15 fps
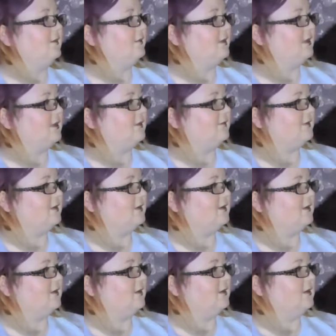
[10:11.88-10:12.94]
We have a,
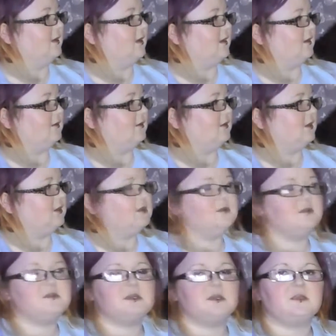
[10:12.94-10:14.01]
a
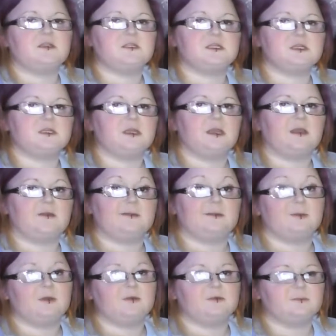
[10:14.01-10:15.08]
heat-changing Harry
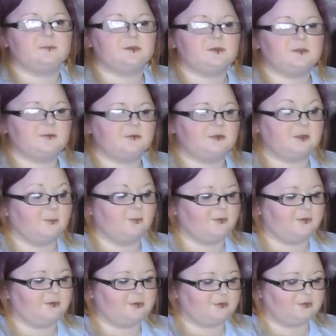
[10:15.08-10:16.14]
Potter mug with the
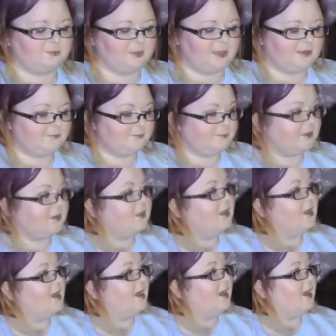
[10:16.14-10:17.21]
Marauders map
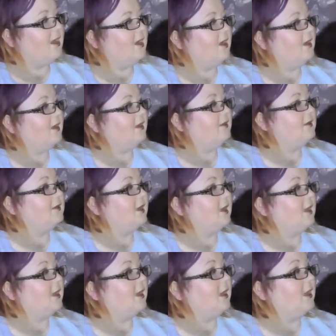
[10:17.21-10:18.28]
and
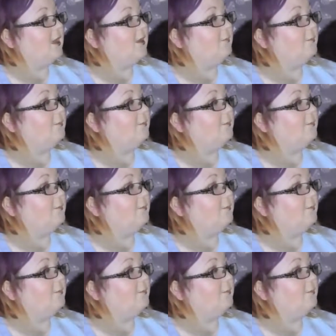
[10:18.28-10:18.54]
a